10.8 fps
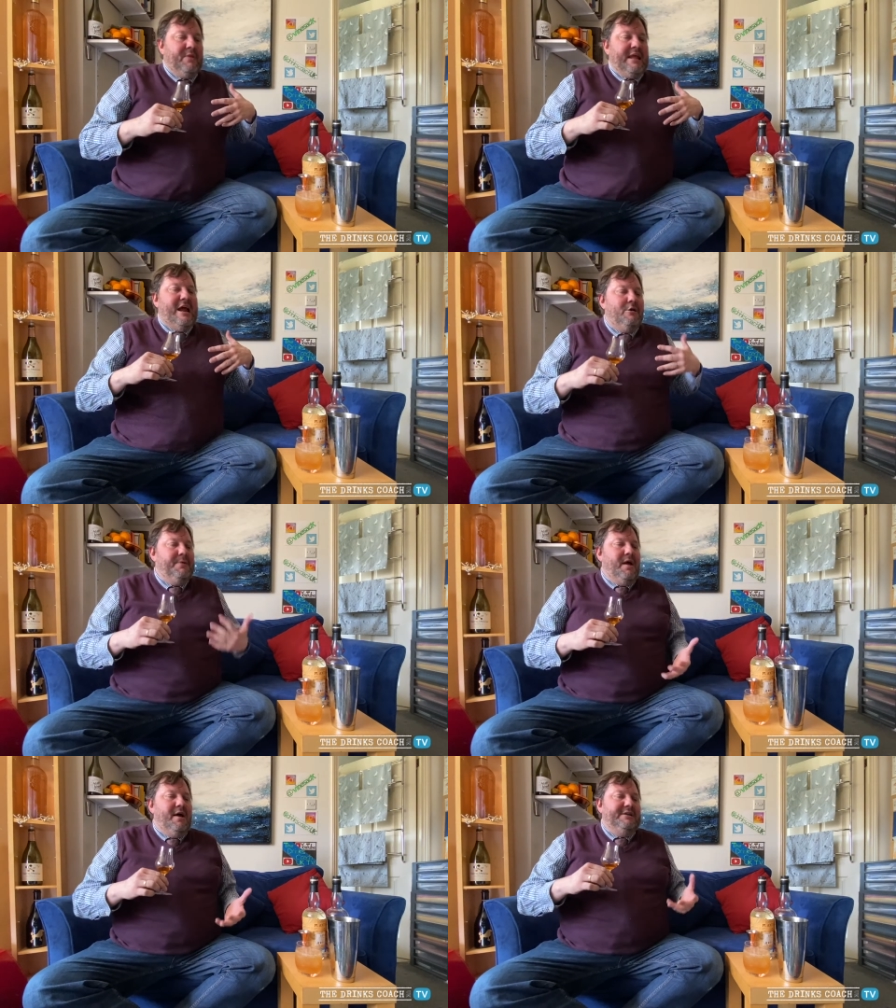
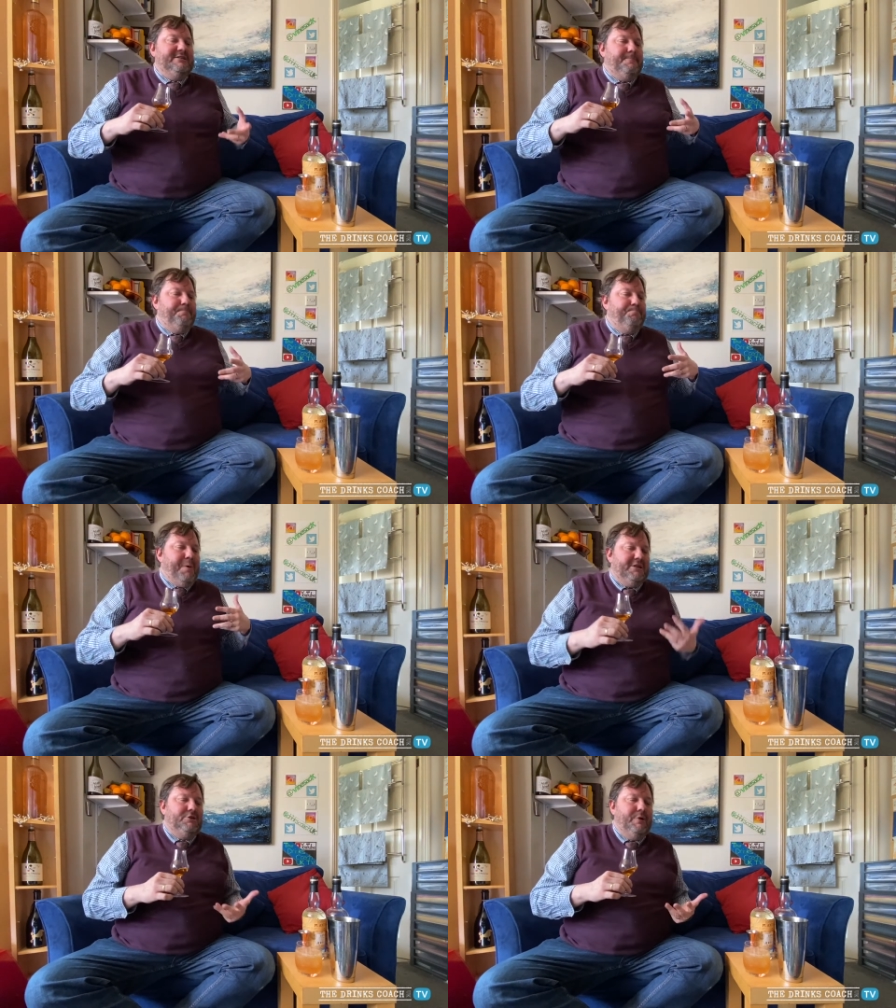caramelized
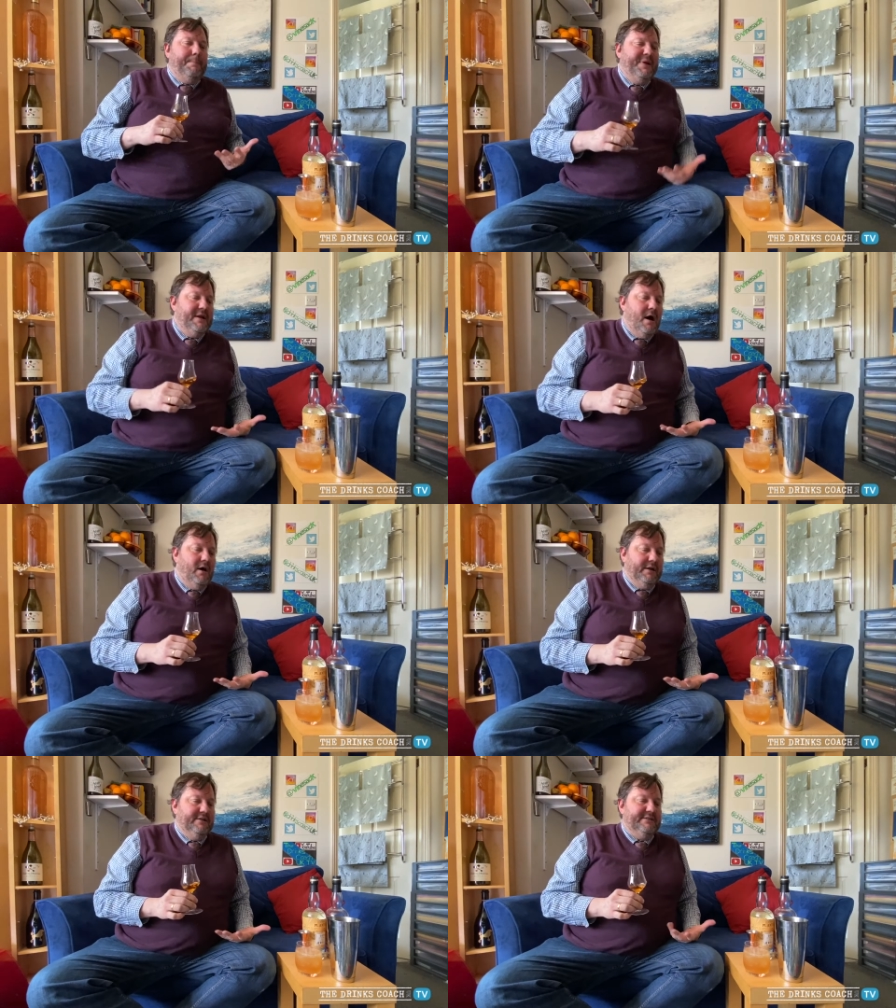buttery
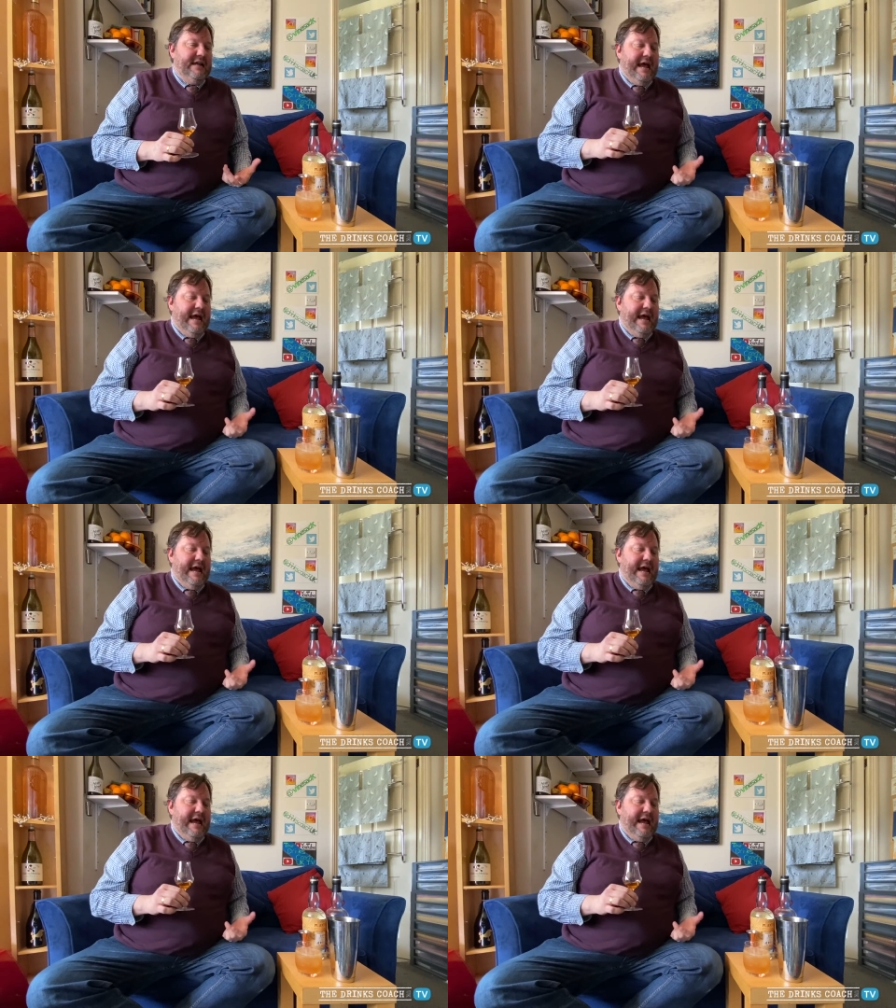bananas